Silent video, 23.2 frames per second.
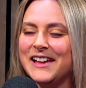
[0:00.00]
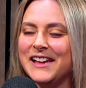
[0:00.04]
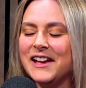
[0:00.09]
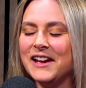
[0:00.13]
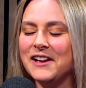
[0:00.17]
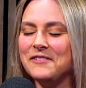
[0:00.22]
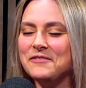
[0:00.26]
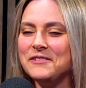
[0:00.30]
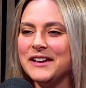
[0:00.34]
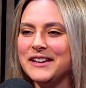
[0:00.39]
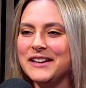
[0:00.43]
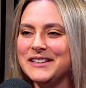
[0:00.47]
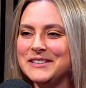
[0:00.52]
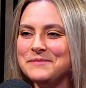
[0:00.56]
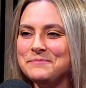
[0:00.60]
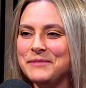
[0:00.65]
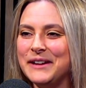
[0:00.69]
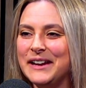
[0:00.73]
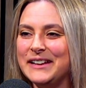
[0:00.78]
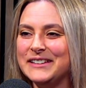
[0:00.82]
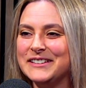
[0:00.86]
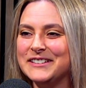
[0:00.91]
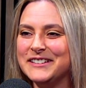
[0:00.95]
I'm getting
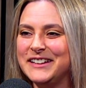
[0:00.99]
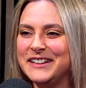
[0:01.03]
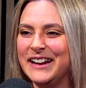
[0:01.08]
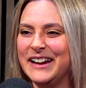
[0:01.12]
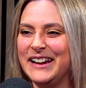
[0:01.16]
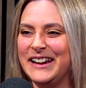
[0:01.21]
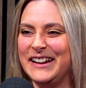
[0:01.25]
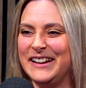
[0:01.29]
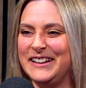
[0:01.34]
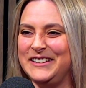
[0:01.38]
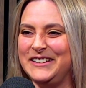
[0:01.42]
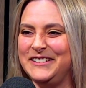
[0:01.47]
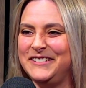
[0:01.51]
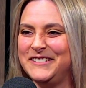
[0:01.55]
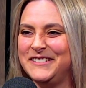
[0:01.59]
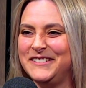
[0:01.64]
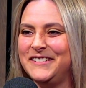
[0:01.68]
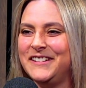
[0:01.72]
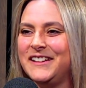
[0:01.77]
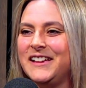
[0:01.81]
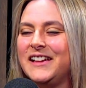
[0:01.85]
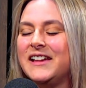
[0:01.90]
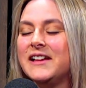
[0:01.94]
better now.
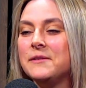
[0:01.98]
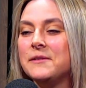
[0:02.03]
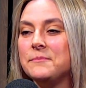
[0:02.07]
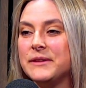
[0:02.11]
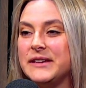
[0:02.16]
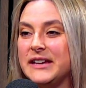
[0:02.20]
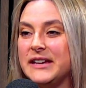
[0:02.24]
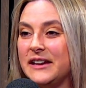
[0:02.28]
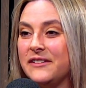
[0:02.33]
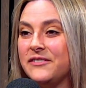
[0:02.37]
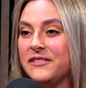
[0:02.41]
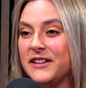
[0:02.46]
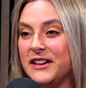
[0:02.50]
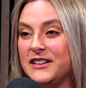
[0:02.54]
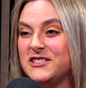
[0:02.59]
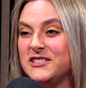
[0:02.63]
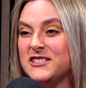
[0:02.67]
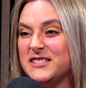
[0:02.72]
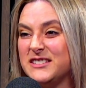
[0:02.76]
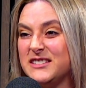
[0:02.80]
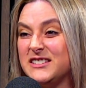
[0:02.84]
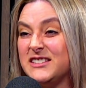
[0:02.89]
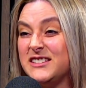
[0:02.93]
But yeah, I
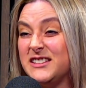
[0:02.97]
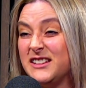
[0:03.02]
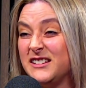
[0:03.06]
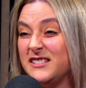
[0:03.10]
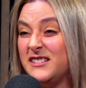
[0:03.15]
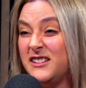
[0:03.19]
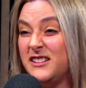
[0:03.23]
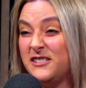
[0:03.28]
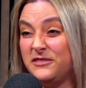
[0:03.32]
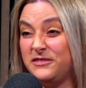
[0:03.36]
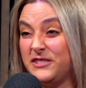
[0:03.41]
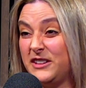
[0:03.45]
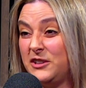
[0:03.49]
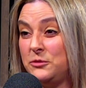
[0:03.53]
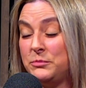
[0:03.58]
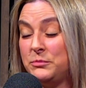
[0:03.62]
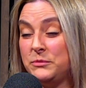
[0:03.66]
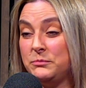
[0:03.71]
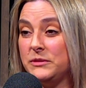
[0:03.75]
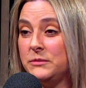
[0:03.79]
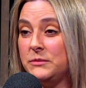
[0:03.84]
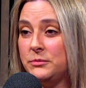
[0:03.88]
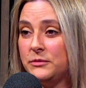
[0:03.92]
just love helping
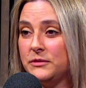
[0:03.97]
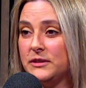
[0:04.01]
people.